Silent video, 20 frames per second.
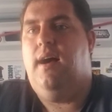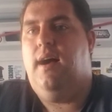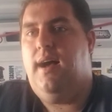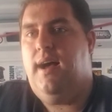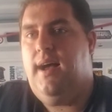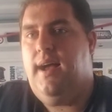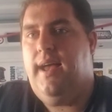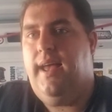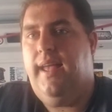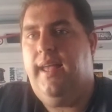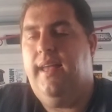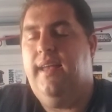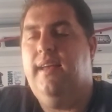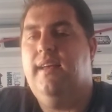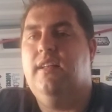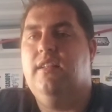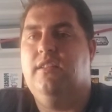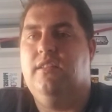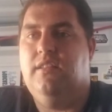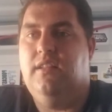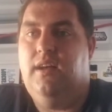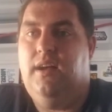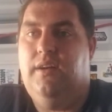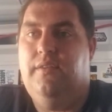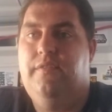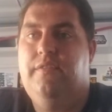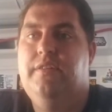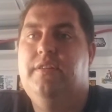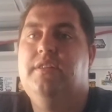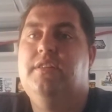I
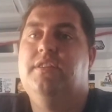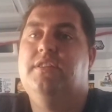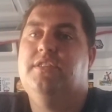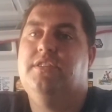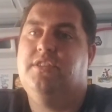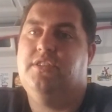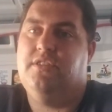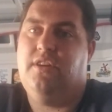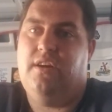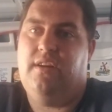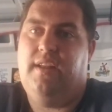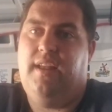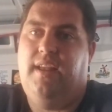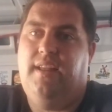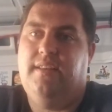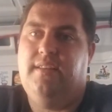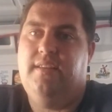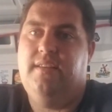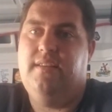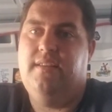love Stargate.